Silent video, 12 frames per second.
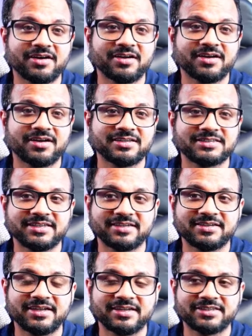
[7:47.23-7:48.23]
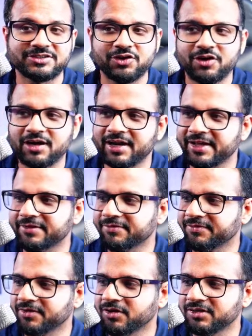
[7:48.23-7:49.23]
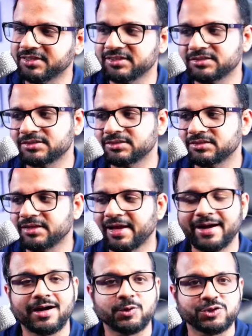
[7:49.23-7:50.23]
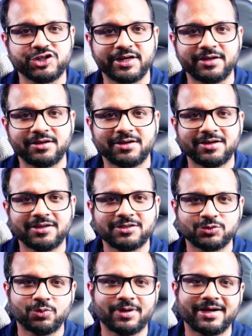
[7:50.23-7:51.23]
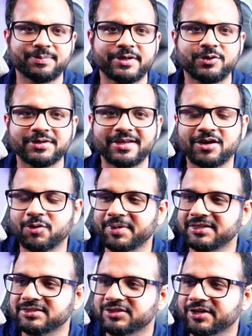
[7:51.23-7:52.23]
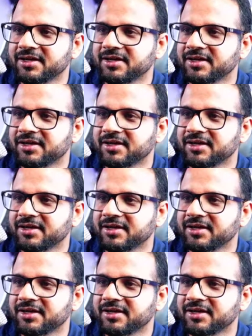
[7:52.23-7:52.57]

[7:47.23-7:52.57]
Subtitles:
is it the Discord live on this Hangout channel? So let me know in the comments, okay?